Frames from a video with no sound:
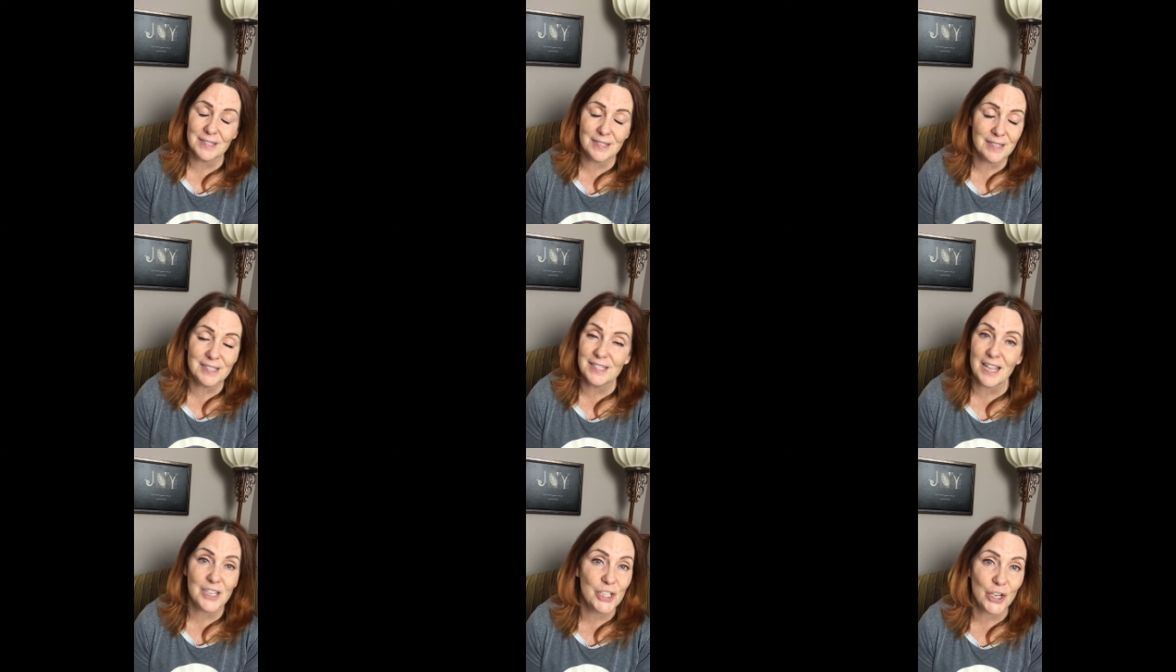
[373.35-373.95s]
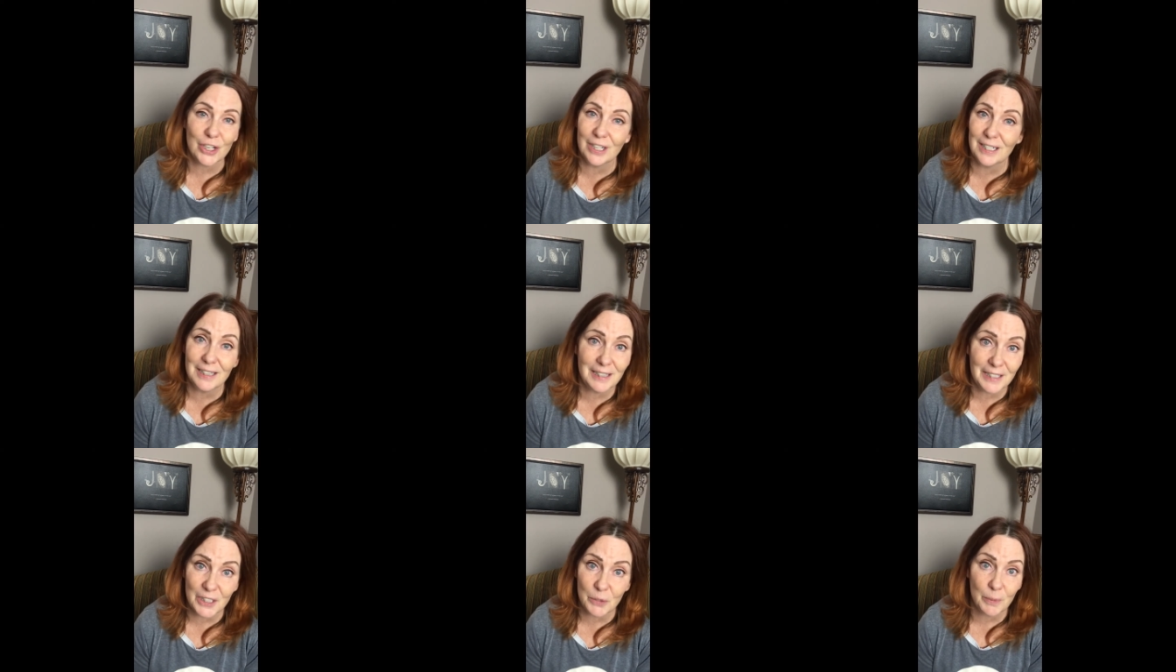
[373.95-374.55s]
such a
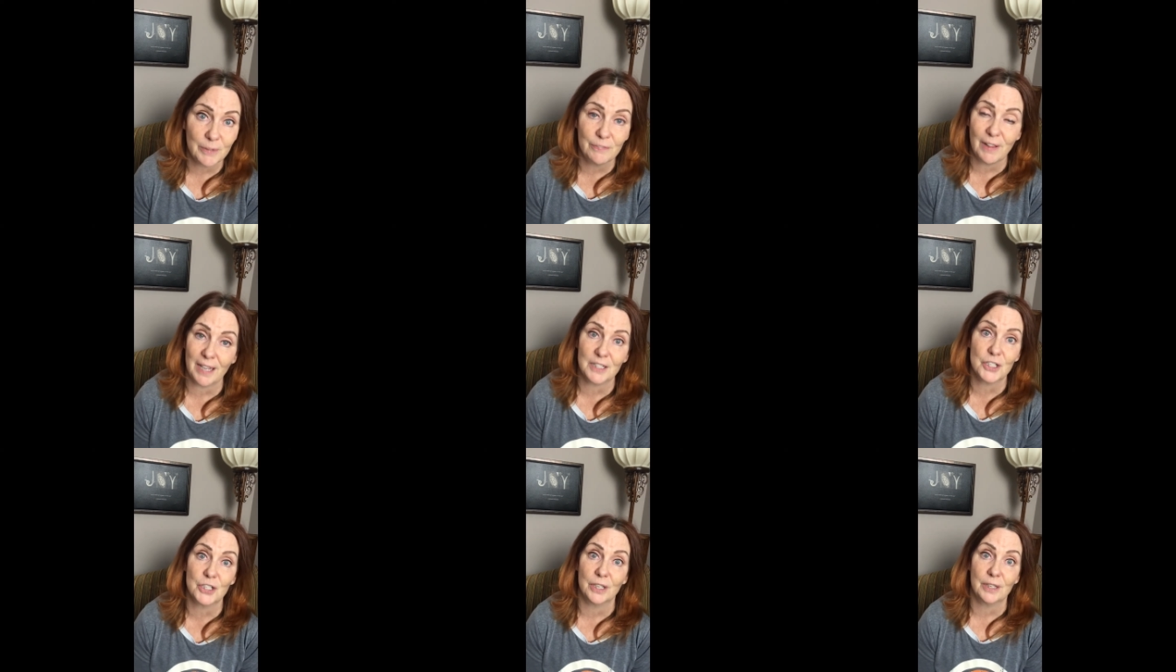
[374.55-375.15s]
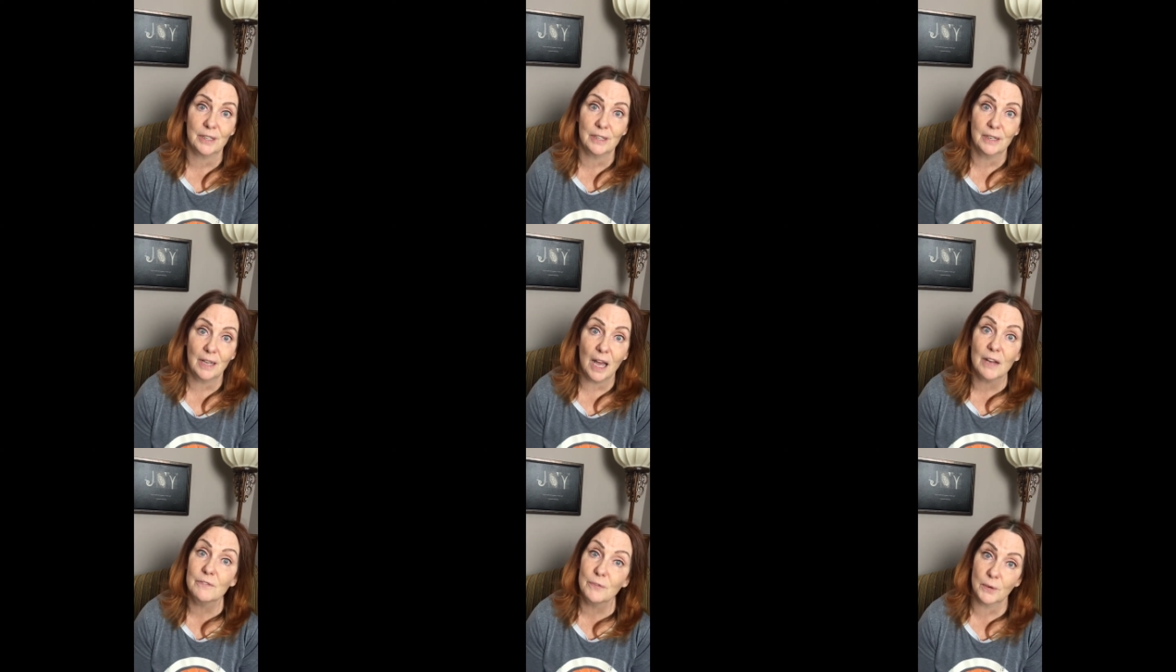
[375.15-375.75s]
clear reflection,
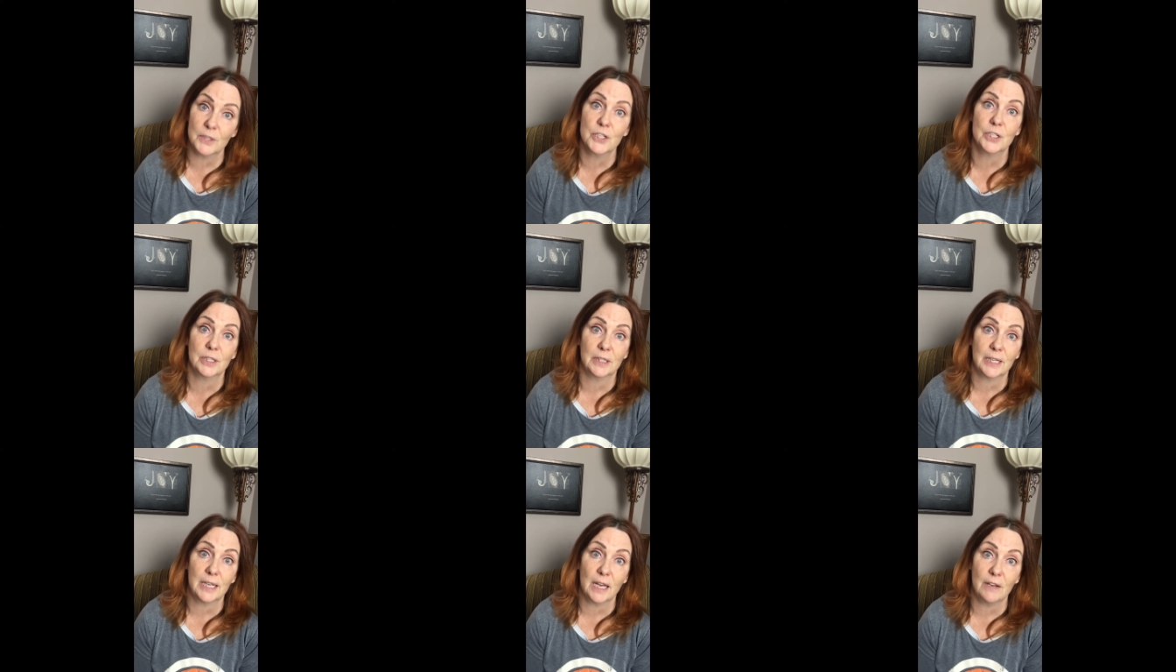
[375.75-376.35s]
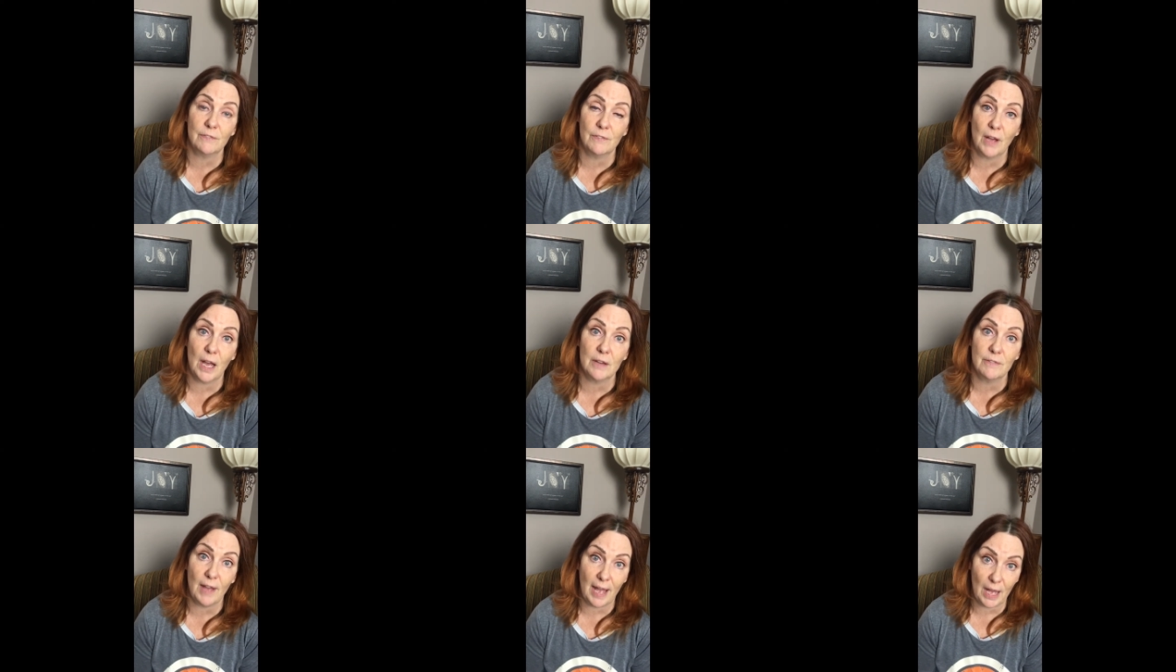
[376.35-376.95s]
unfortunately, of,
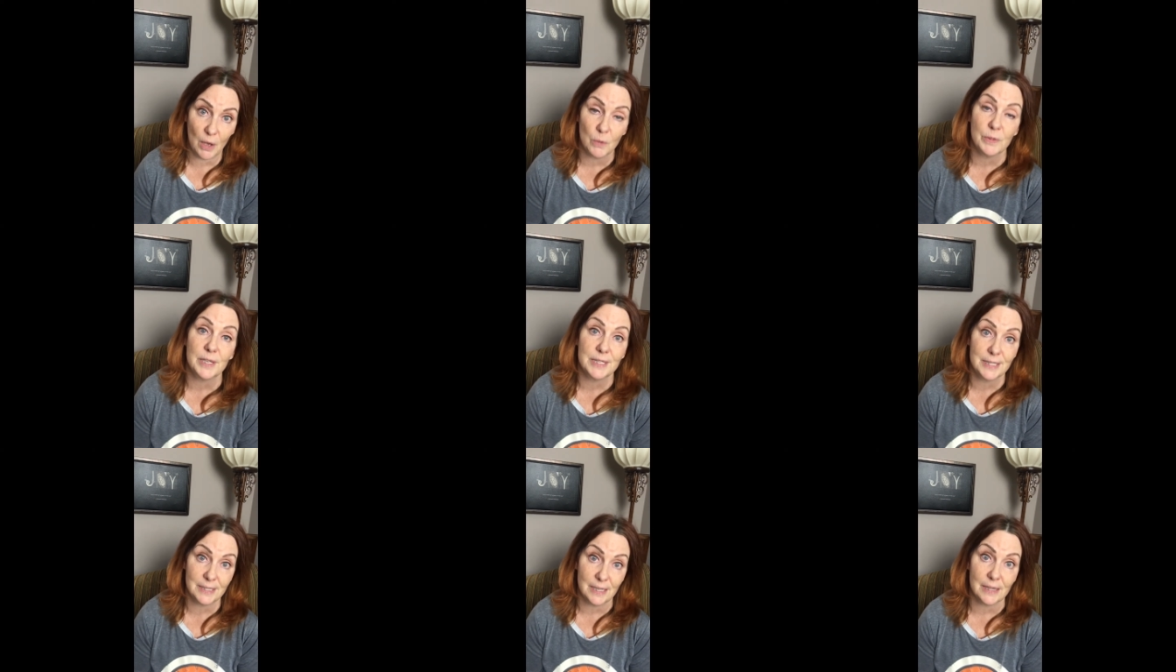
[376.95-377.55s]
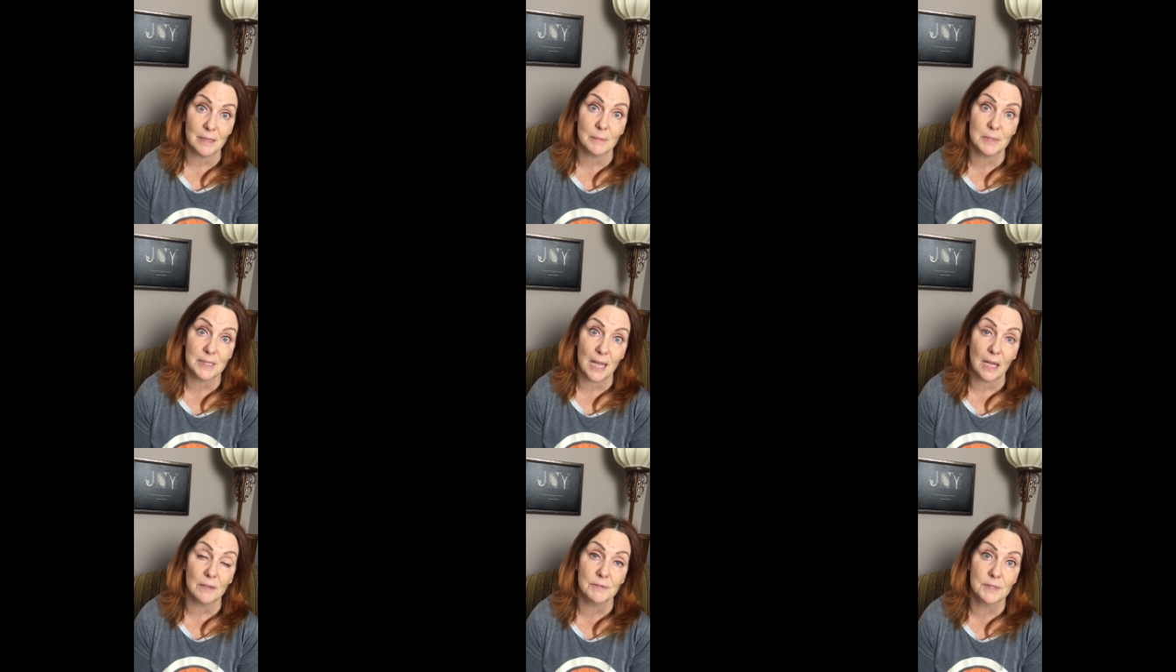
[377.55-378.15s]
of how they see
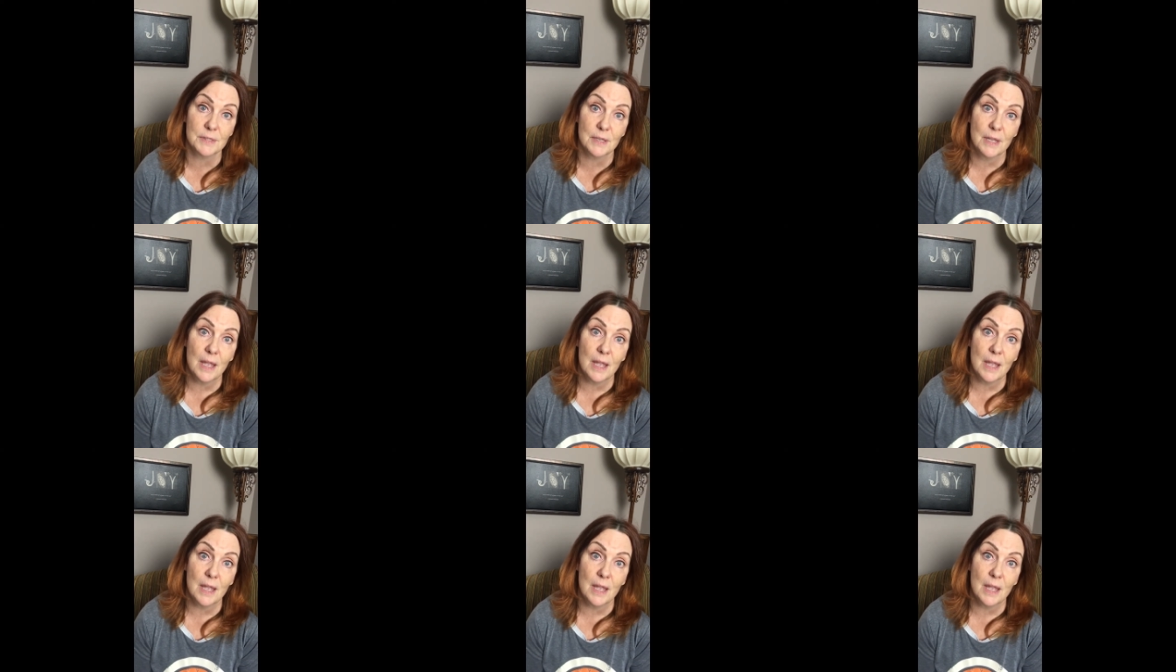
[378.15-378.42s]
themselves.